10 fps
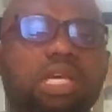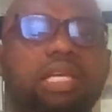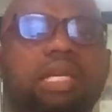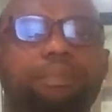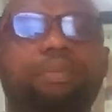so
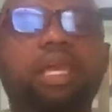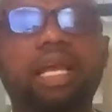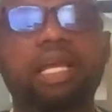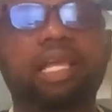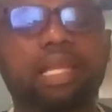that they can
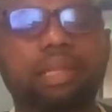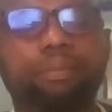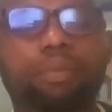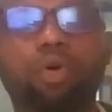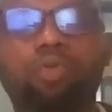pay and get
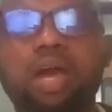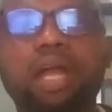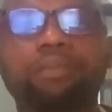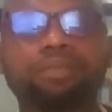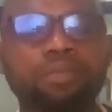the book,
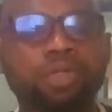right?